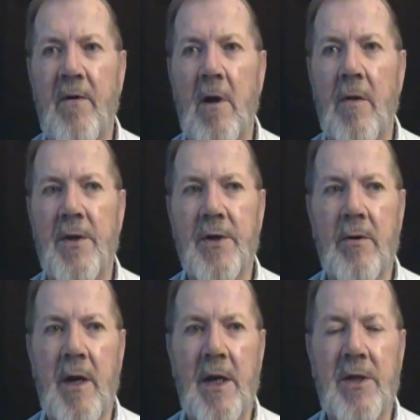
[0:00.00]
fit on the
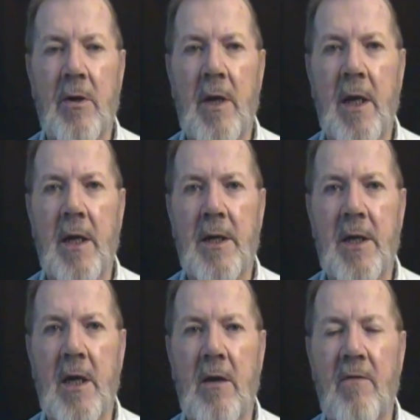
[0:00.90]
screen, so any
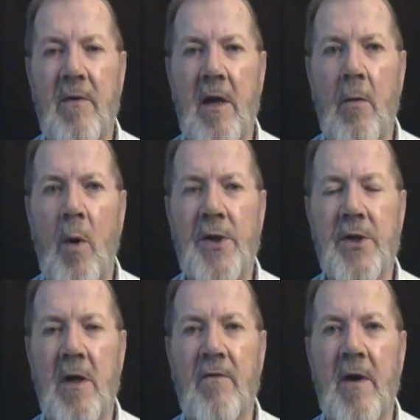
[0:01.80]

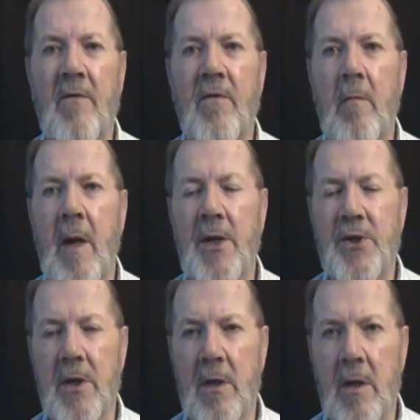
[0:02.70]
continuation of
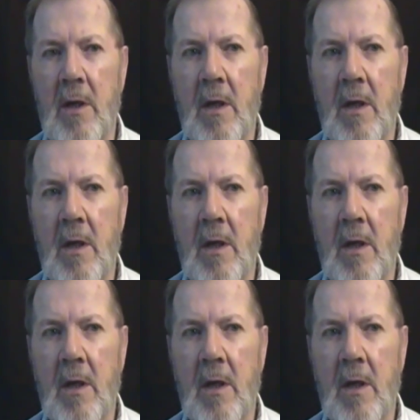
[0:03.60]
information